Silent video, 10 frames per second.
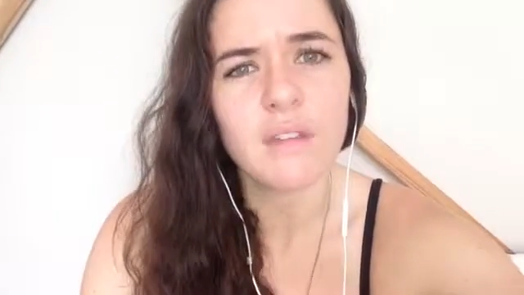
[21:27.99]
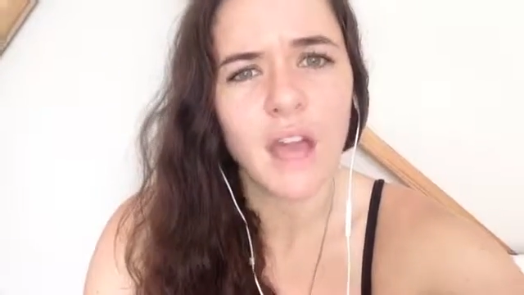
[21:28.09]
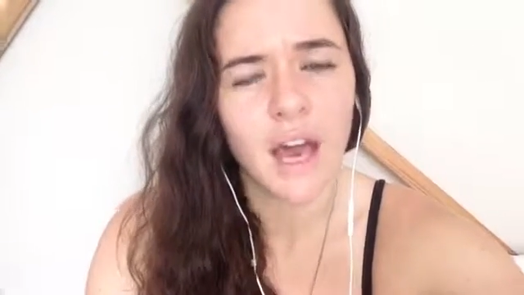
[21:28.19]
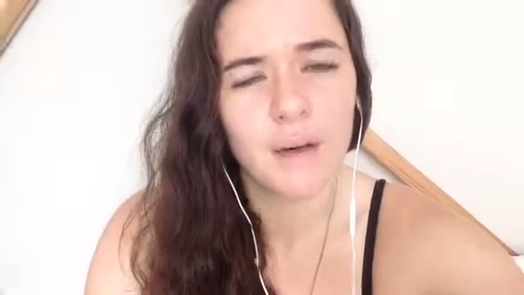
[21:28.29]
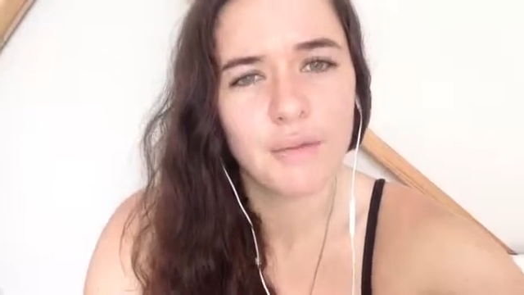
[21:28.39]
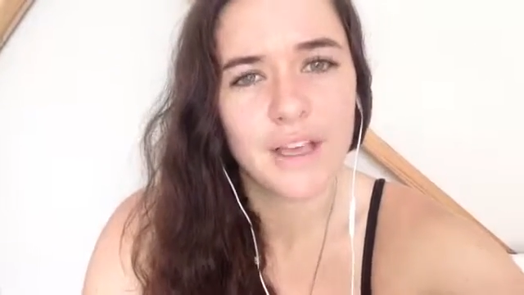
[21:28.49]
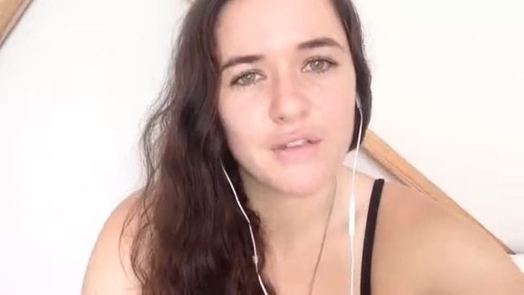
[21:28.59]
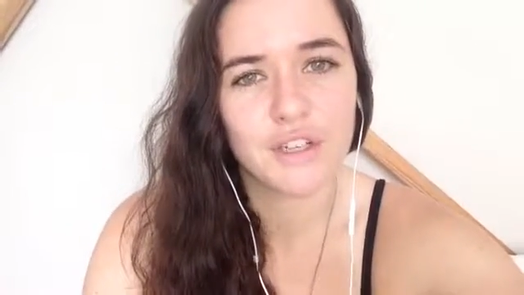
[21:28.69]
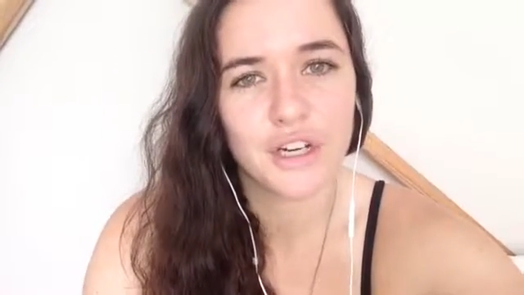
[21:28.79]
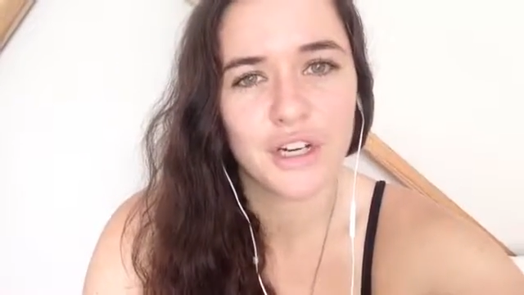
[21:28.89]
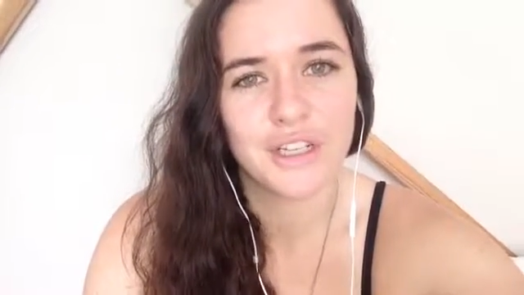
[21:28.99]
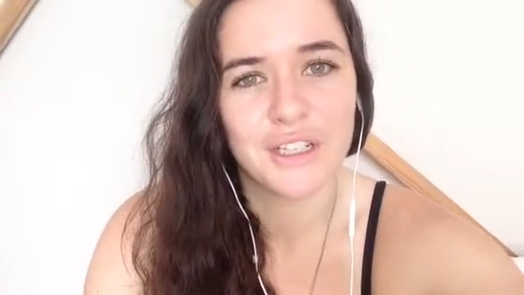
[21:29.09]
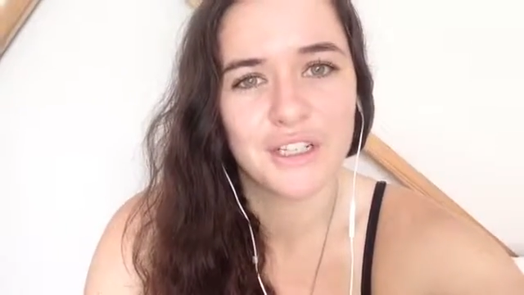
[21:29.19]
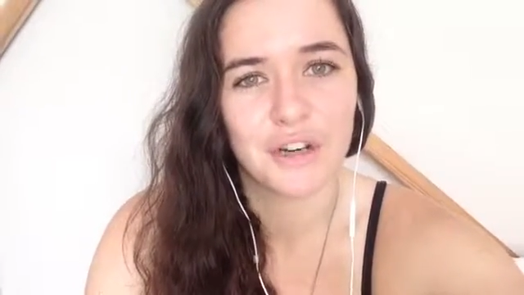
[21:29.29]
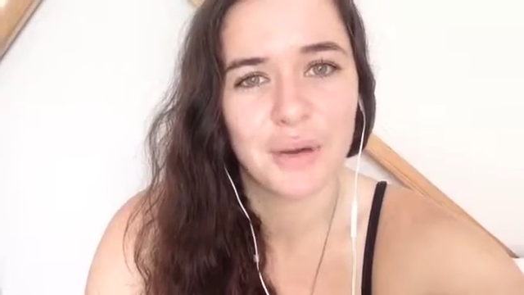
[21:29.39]
Thanks for sharing in
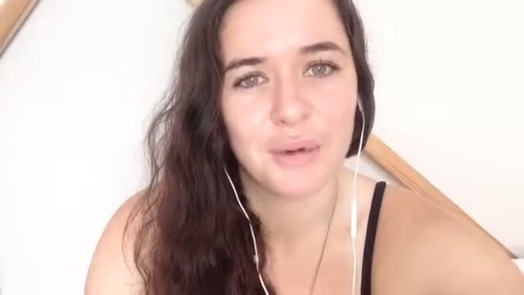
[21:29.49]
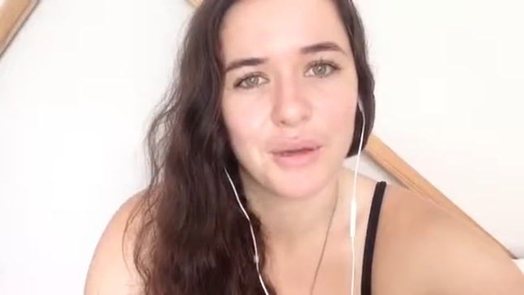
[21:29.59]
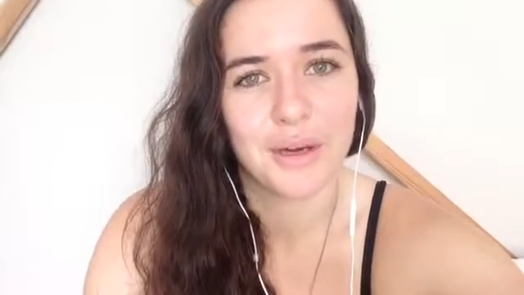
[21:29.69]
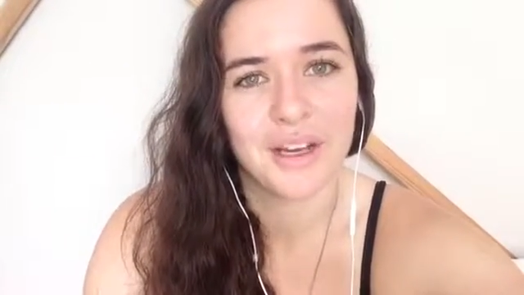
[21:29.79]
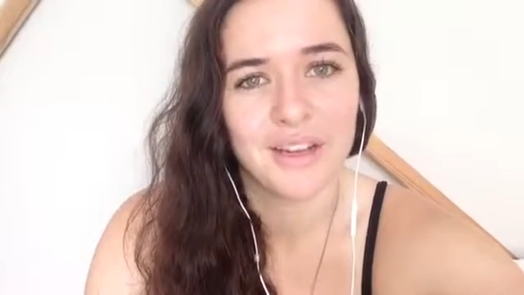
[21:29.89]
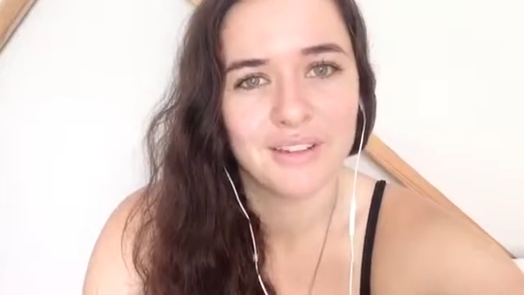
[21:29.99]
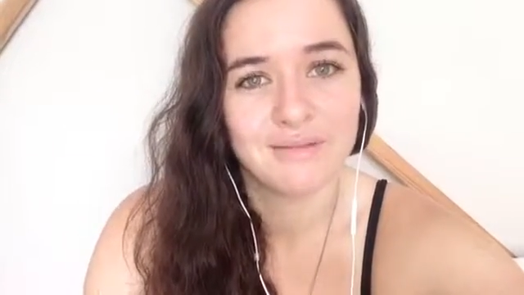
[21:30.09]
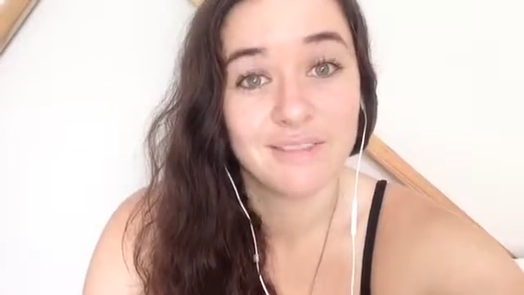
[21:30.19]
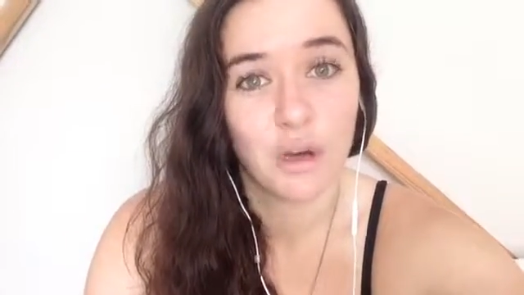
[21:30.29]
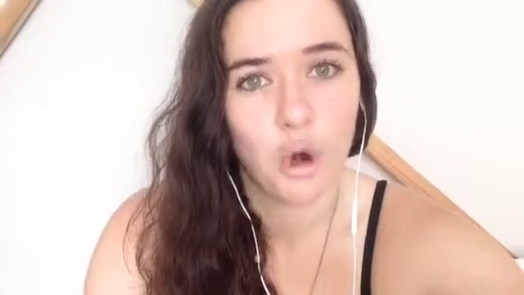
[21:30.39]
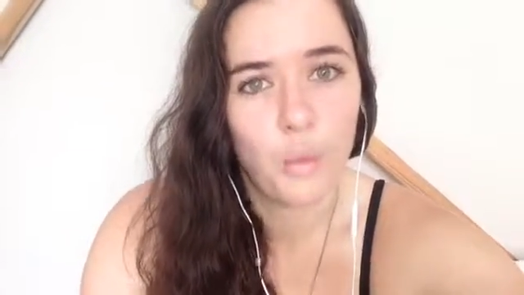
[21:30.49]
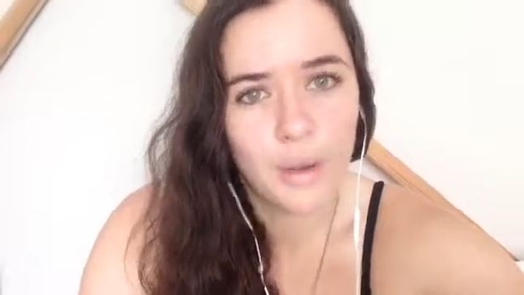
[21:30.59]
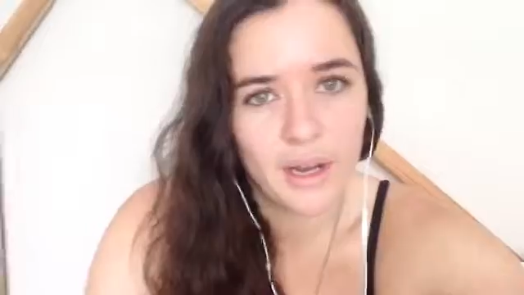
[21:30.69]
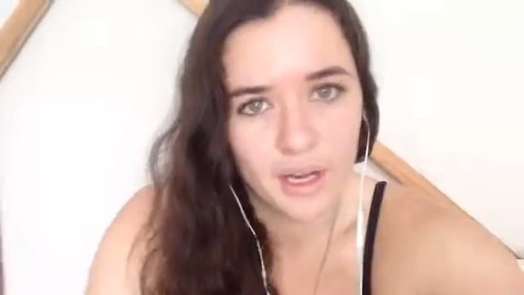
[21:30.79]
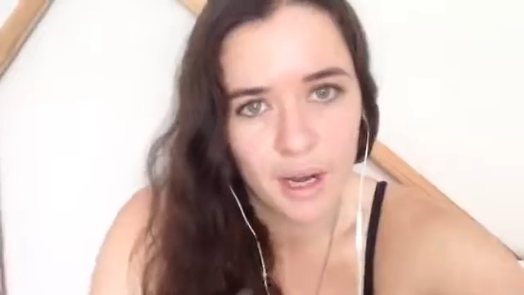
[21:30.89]
the tribe, by the way, hun. You're
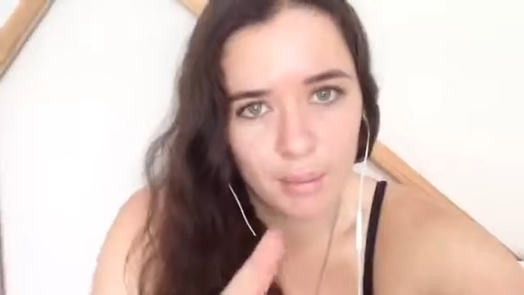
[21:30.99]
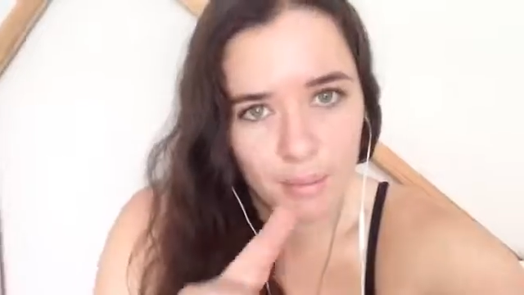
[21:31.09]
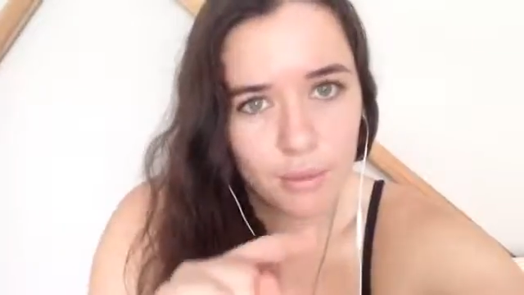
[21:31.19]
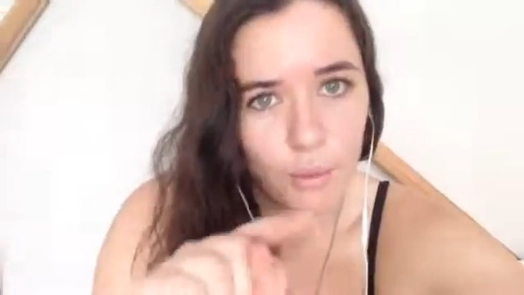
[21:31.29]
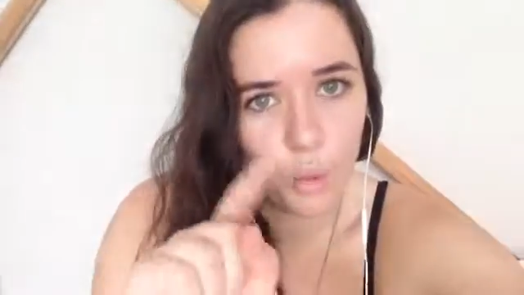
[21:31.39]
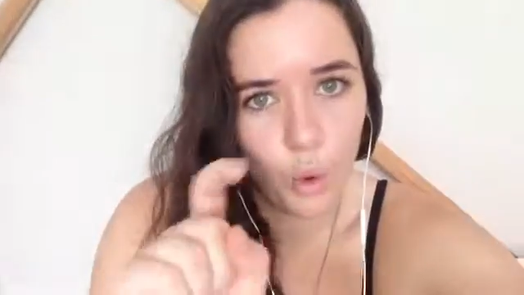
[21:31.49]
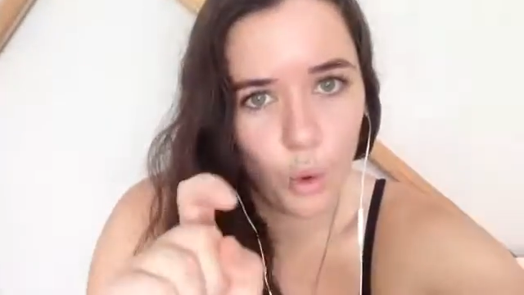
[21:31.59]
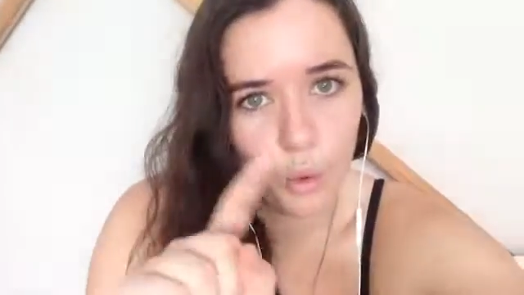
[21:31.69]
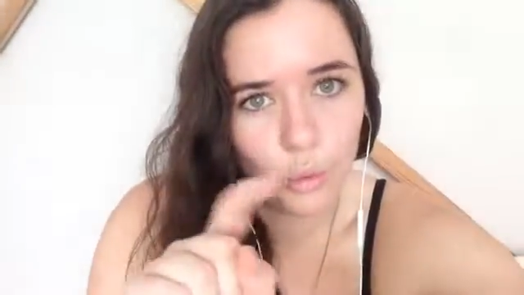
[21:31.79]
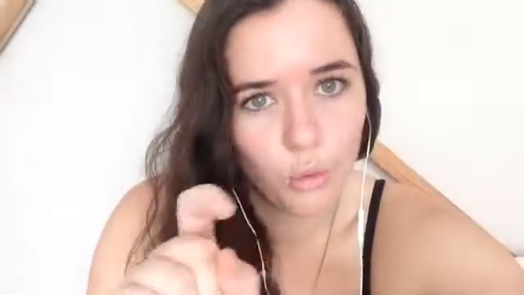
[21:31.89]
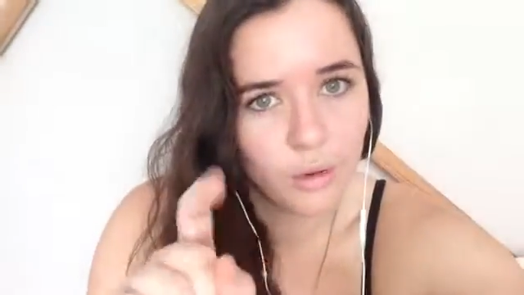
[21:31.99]
opening up. Woohoo!